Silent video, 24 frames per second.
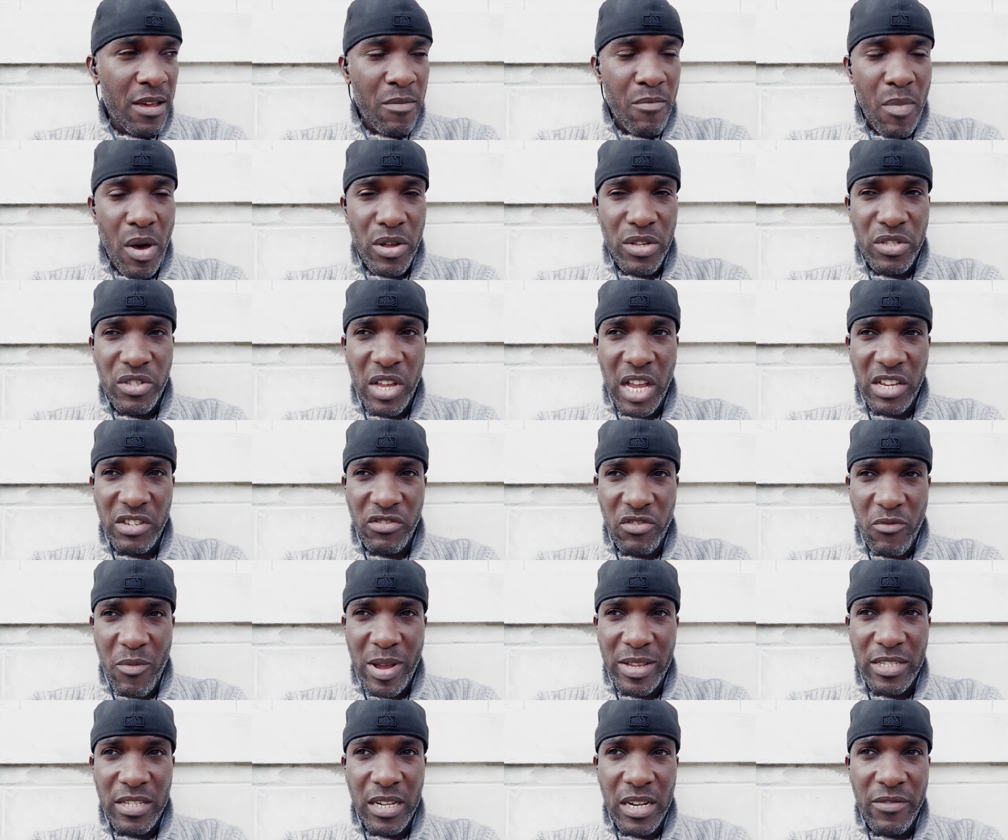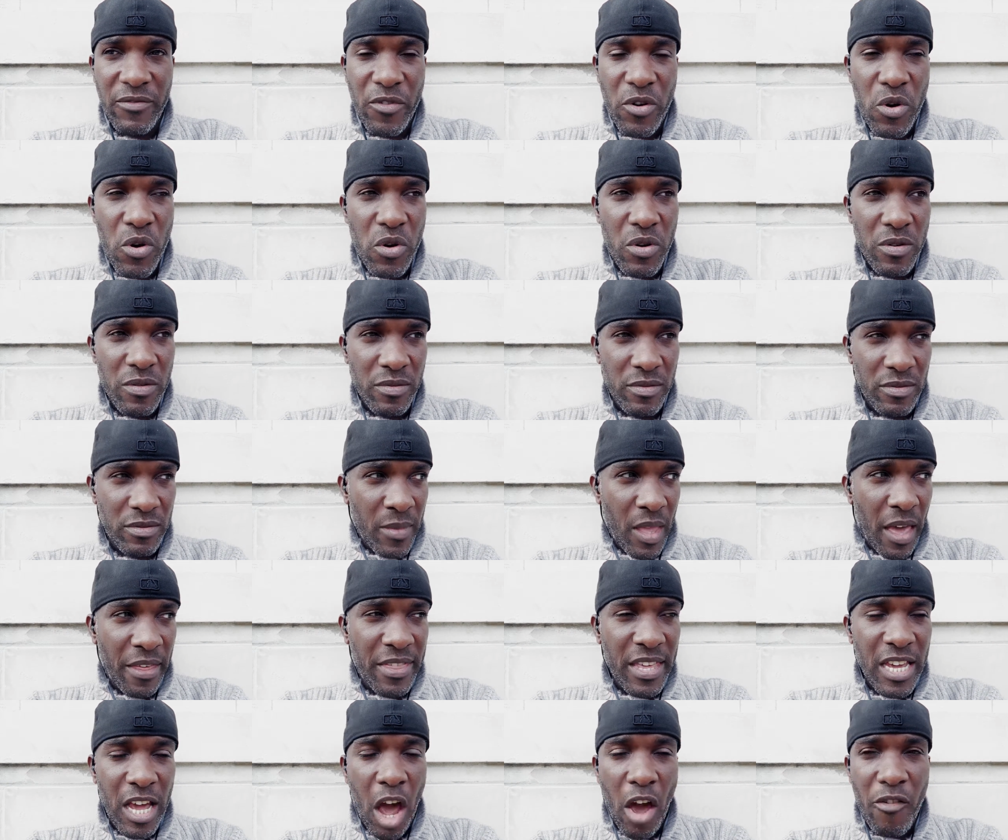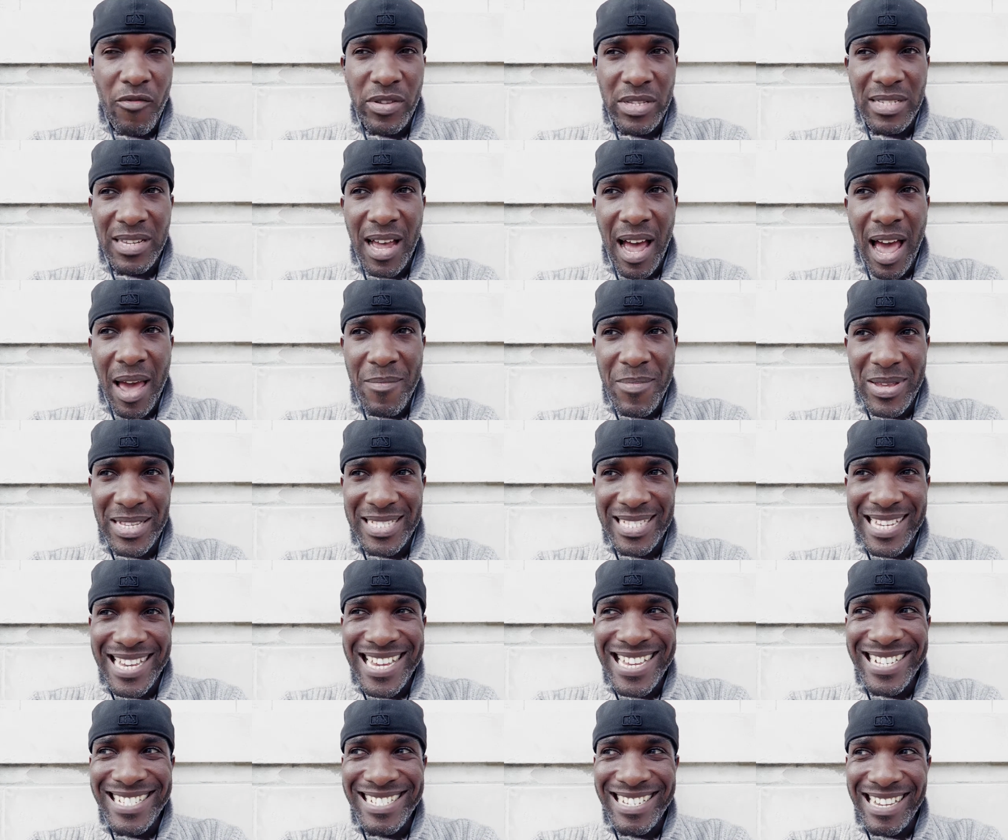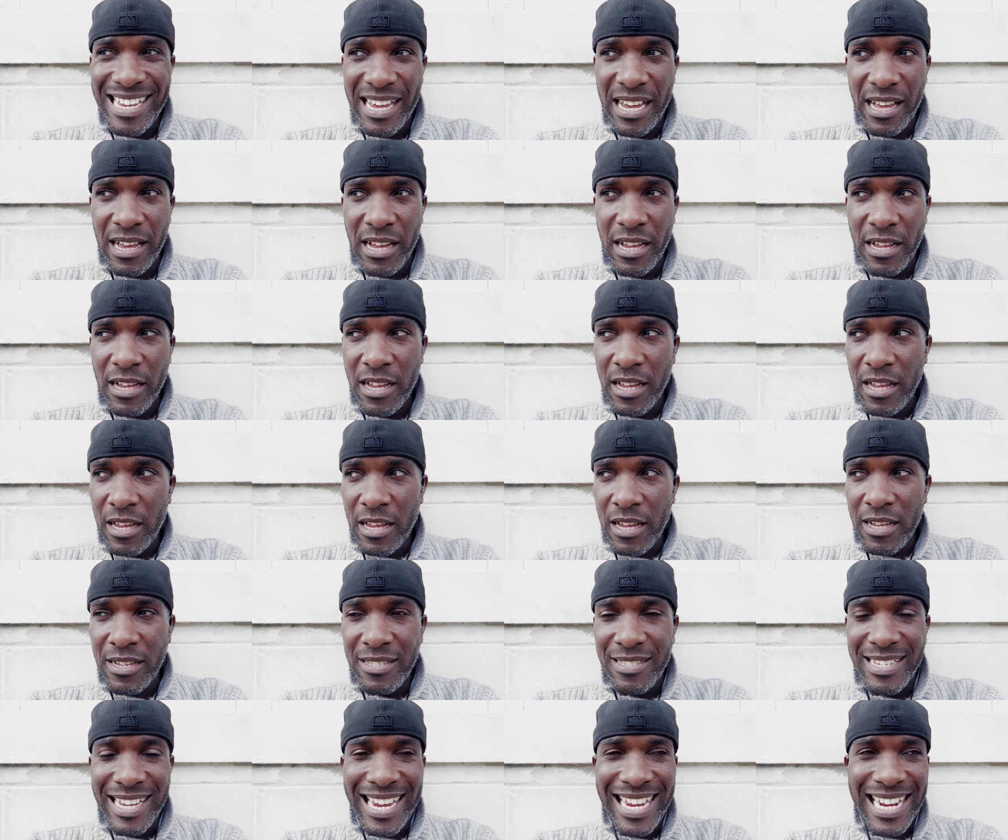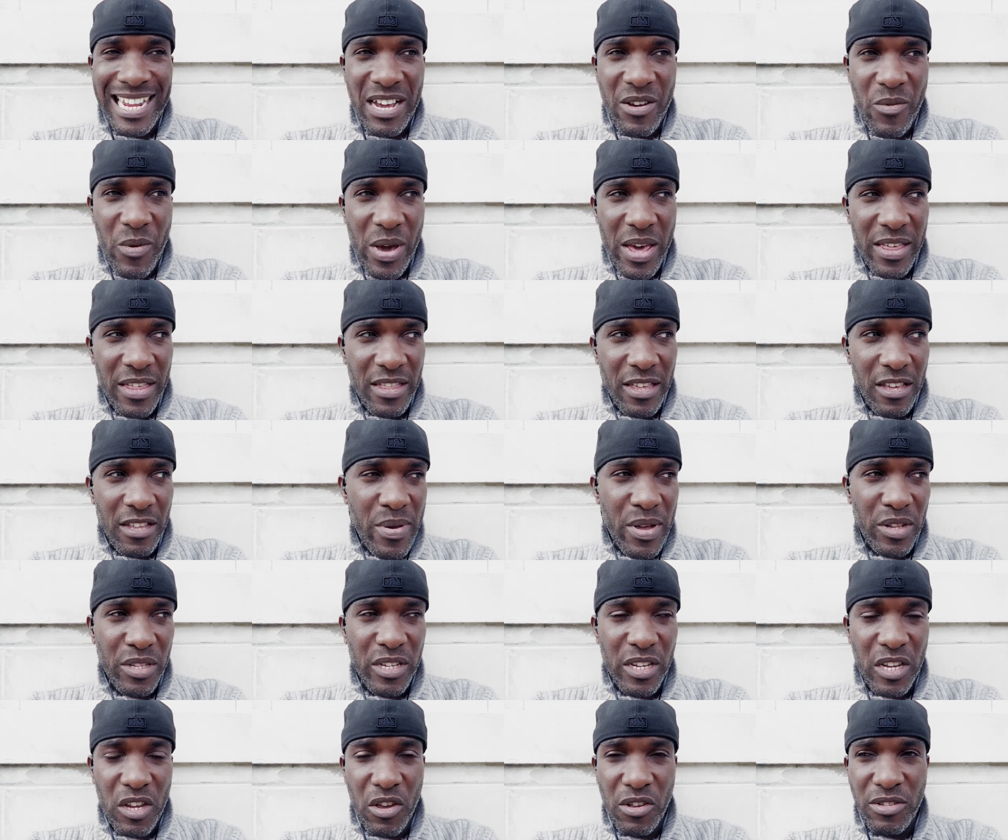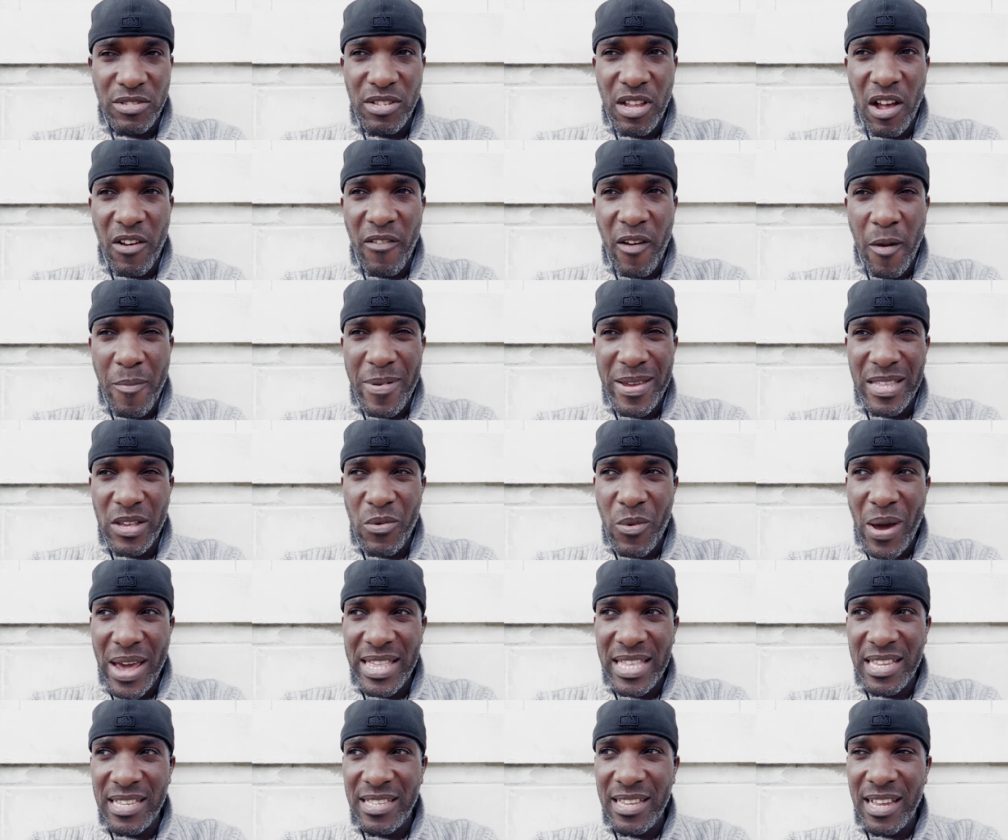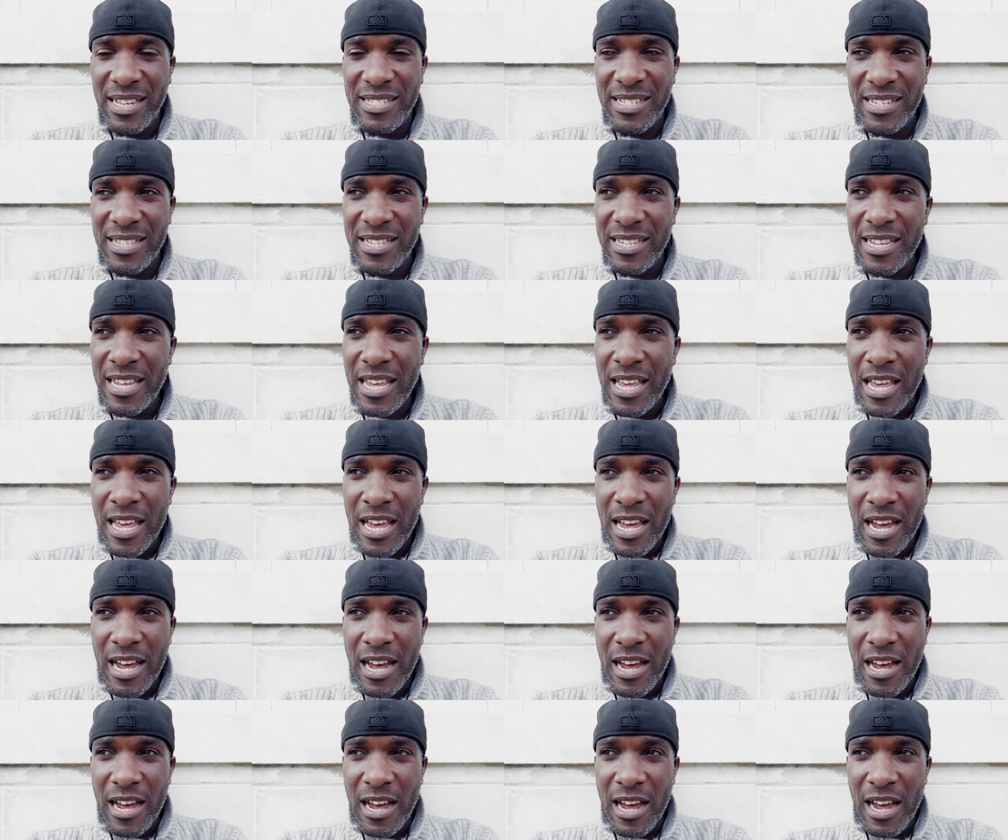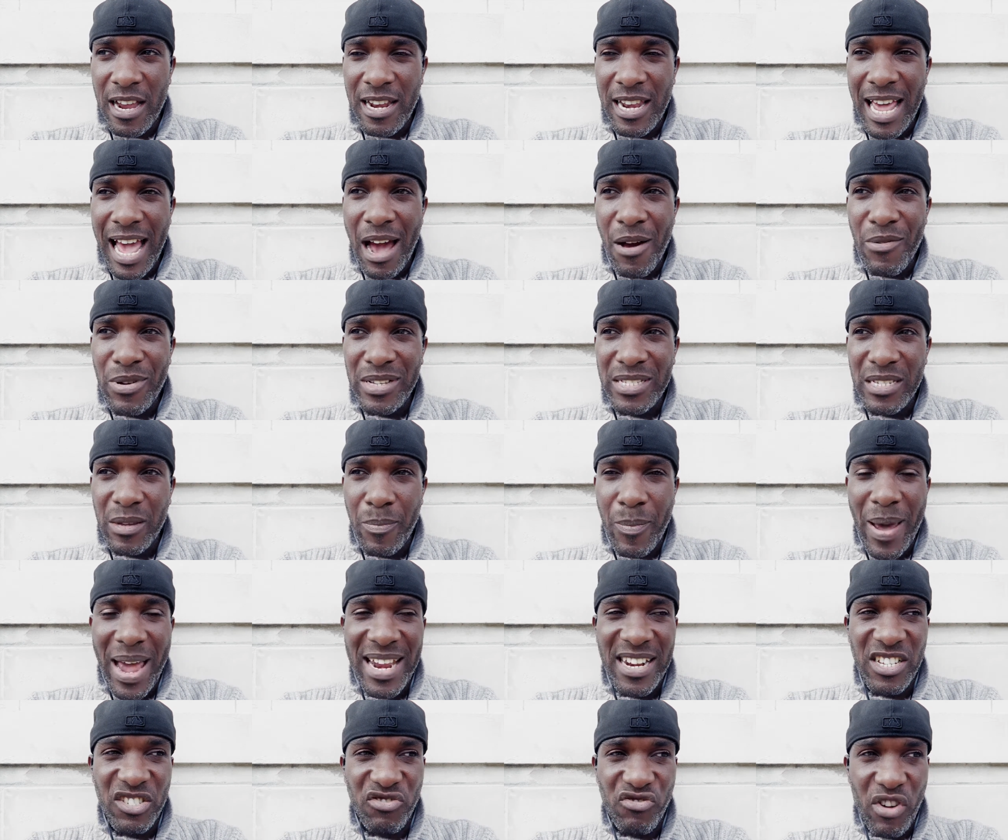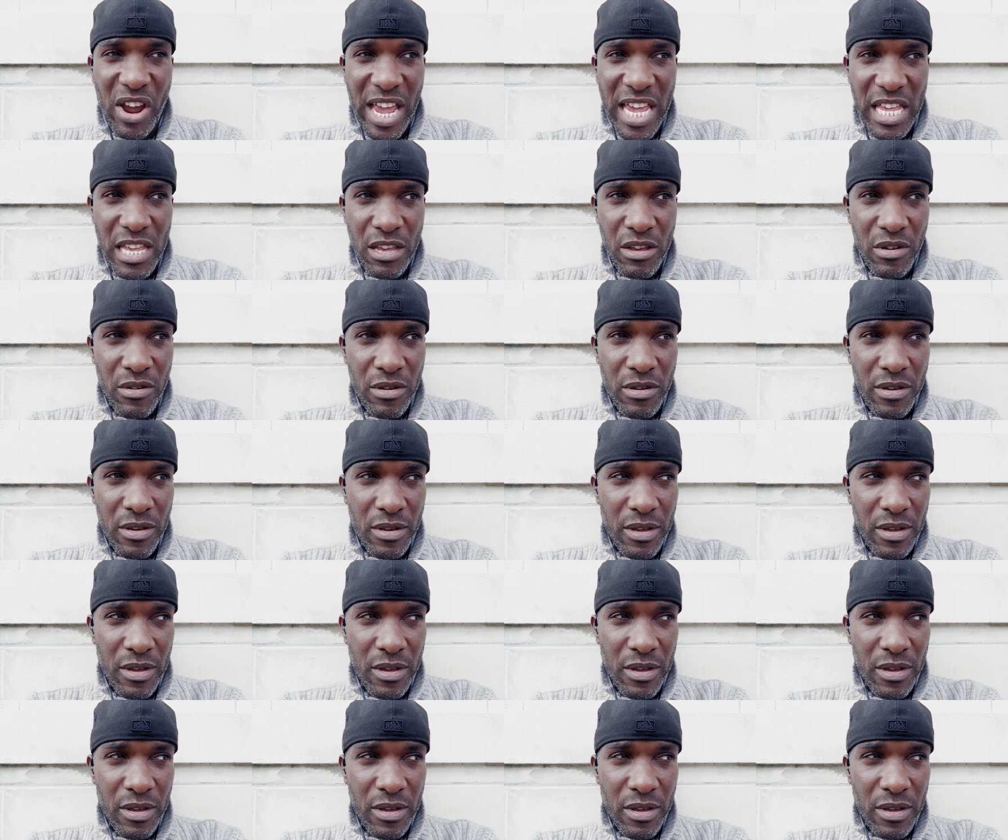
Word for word: most detrimental of all. I think over time it's easier dealing with building yourself up in a way that doesn't uh, allow it to penetrate you